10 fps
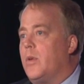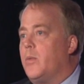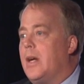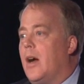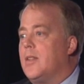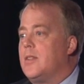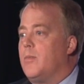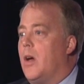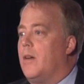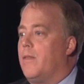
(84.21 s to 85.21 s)
with regards to
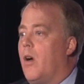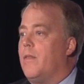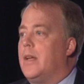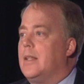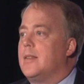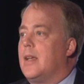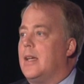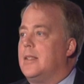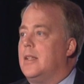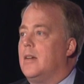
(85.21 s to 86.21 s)
evolving this
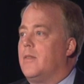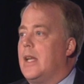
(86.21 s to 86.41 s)
idea